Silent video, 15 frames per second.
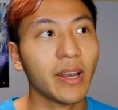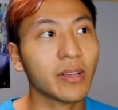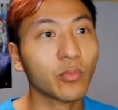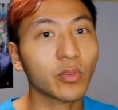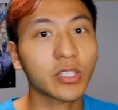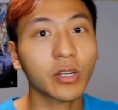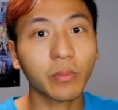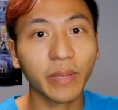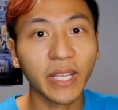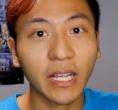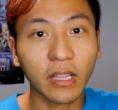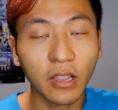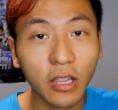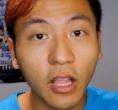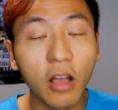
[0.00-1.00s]
and it took me
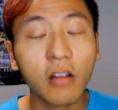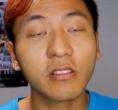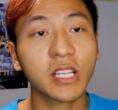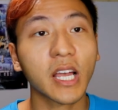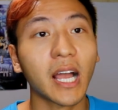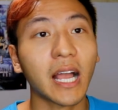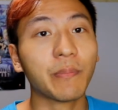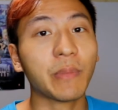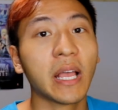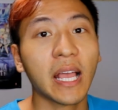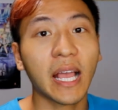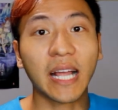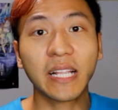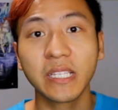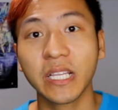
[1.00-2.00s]
a long time
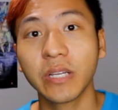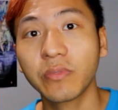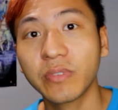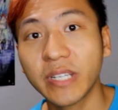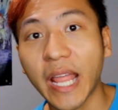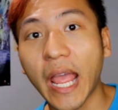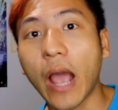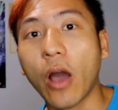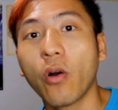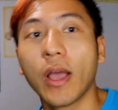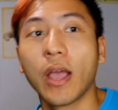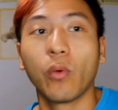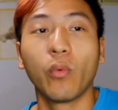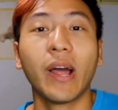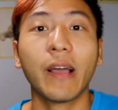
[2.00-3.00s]
until now
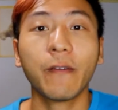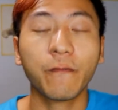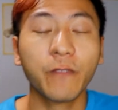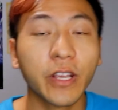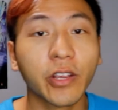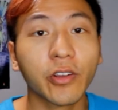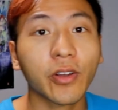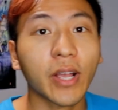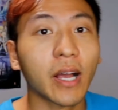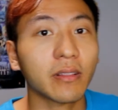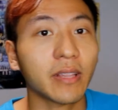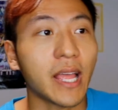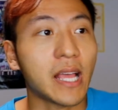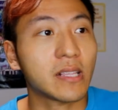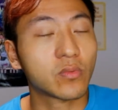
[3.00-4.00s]
when I figure
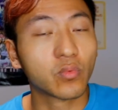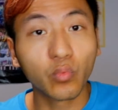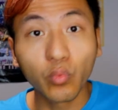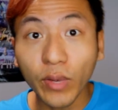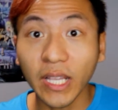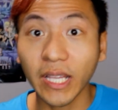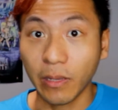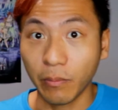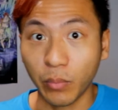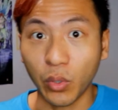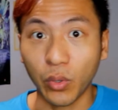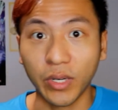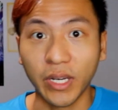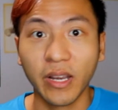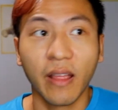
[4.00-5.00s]
out that it's really
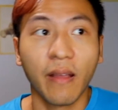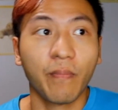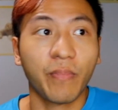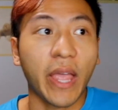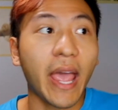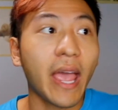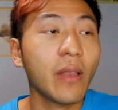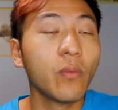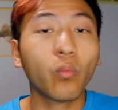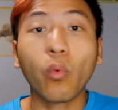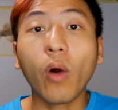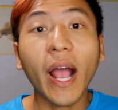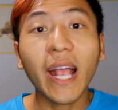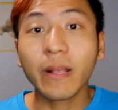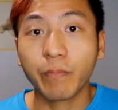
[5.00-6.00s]
important and
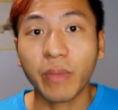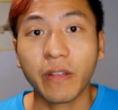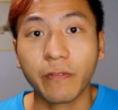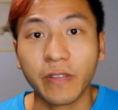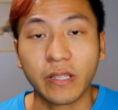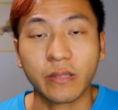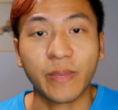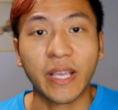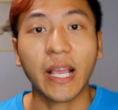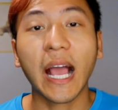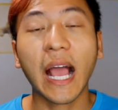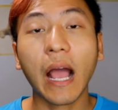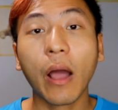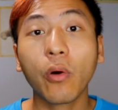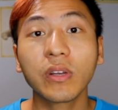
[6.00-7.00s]
why it benefits me,
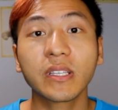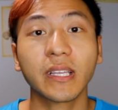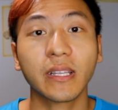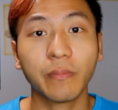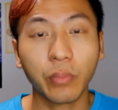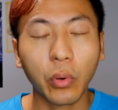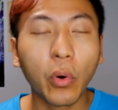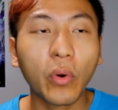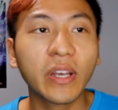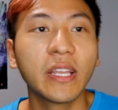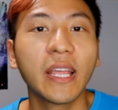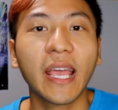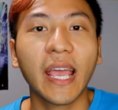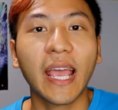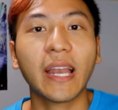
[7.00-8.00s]
how is it
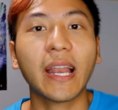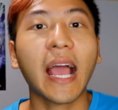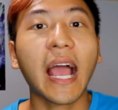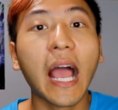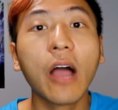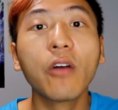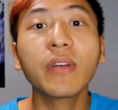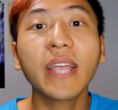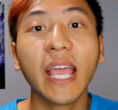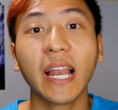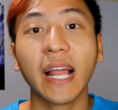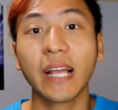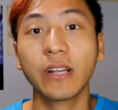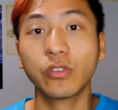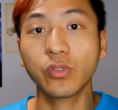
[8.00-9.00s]
important, and how
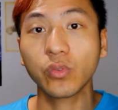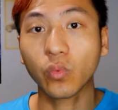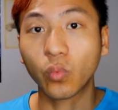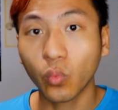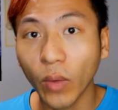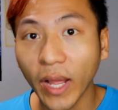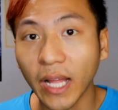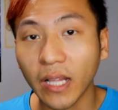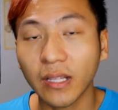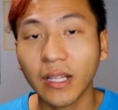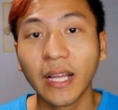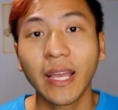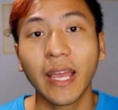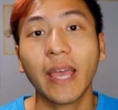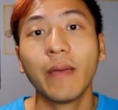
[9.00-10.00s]
can I do
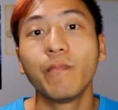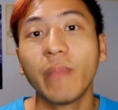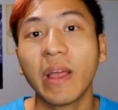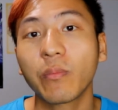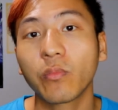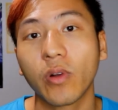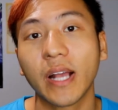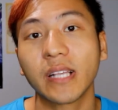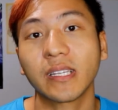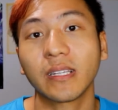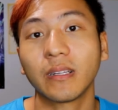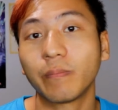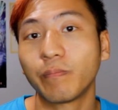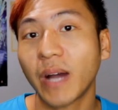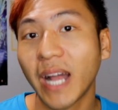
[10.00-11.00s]
well in
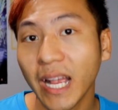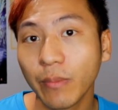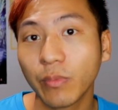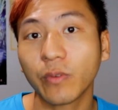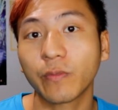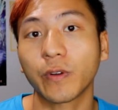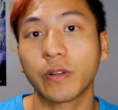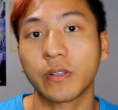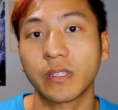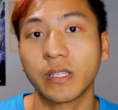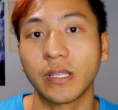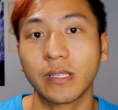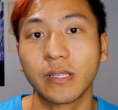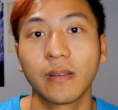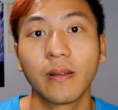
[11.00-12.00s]
memorizing the Bible
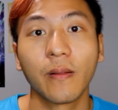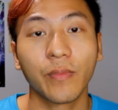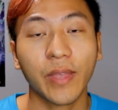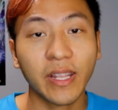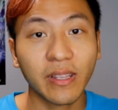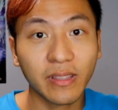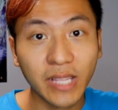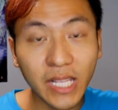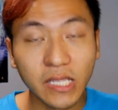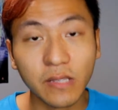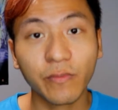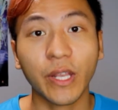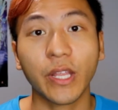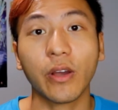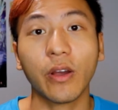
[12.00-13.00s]
verses. In
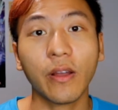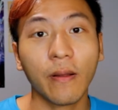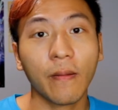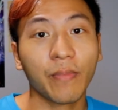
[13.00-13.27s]
this video,